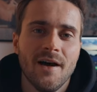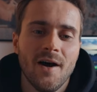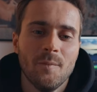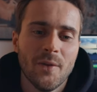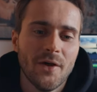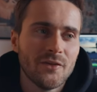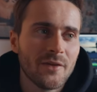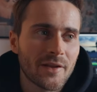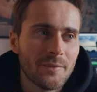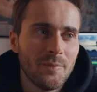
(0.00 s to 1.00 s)
But those
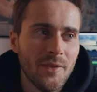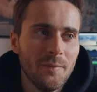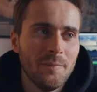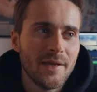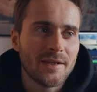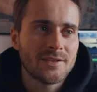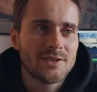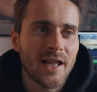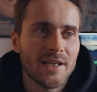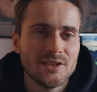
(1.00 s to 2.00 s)
are the big
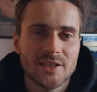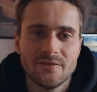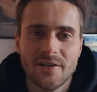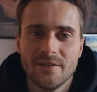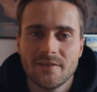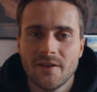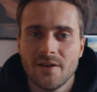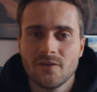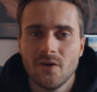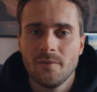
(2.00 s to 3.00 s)
challenging events that
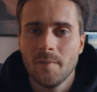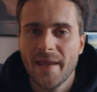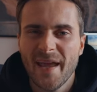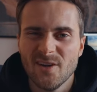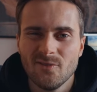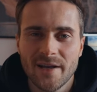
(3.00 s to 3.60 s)
I've got my A